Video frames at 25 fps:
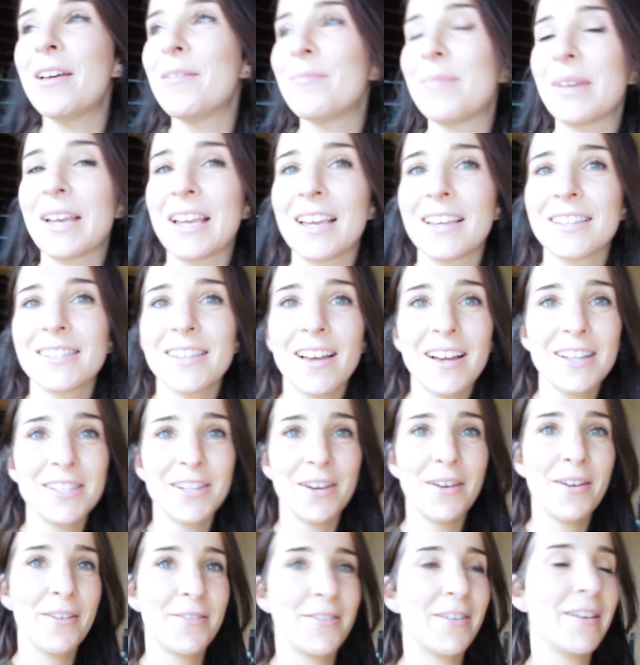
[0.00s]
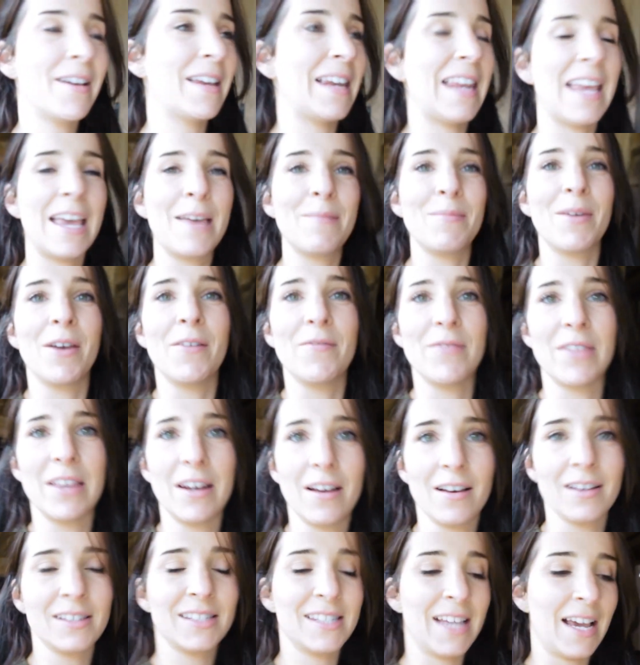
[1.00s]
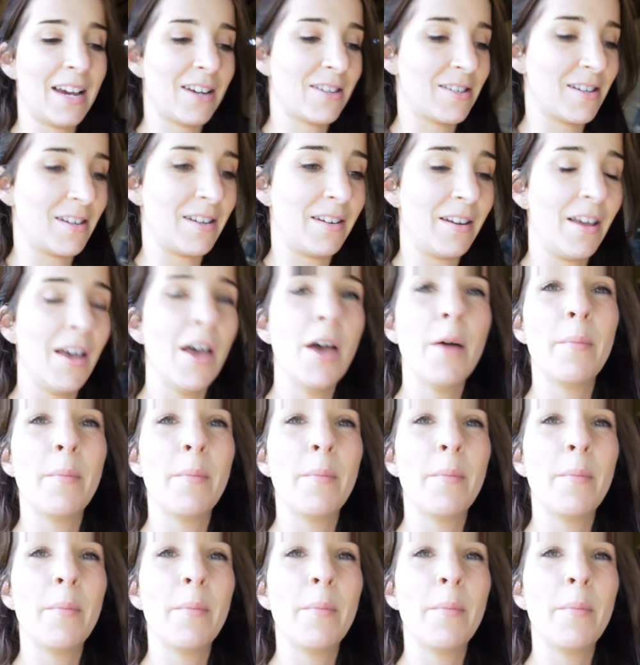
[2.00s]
because I don't know if you could hear me over the last section,